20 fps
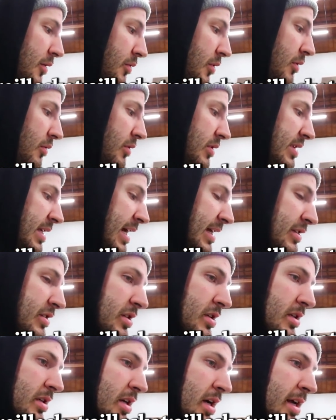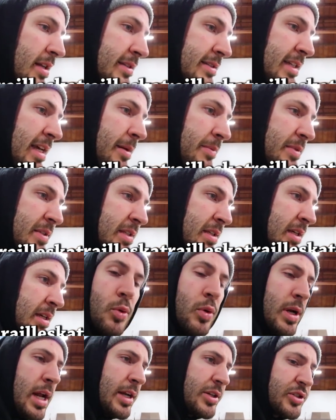We will test your concept.
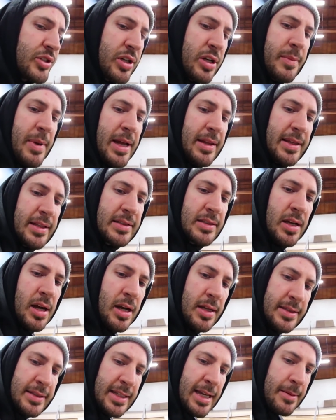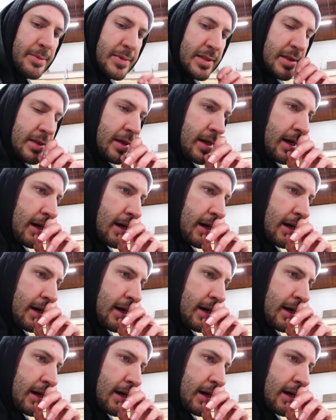We're not sure about this concept.